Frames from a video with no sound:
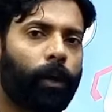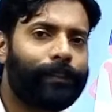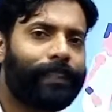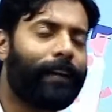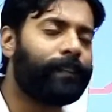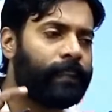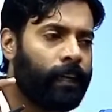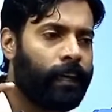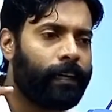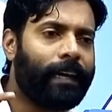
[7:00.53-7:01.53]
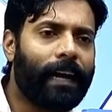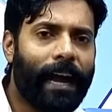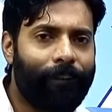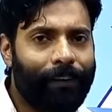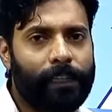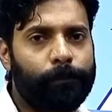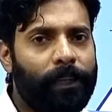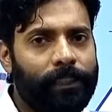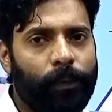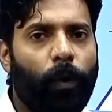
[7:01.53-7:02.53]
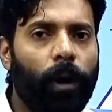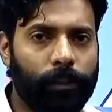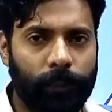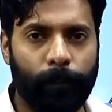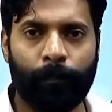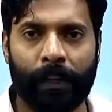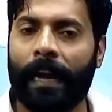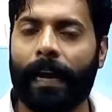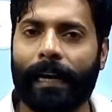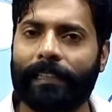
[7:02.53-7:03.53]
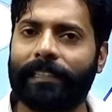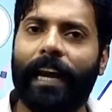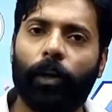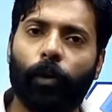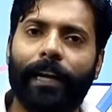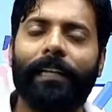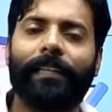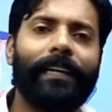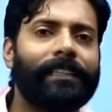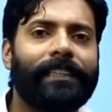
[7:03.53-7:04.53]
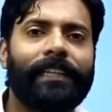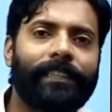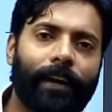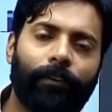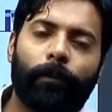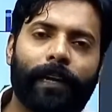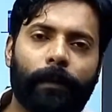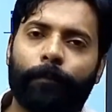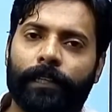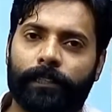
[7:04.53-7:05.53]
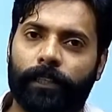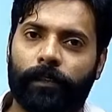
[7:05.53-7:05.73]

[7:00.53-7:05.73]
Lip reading: steps that an average person walks, it is calculating the distance traveled by the person.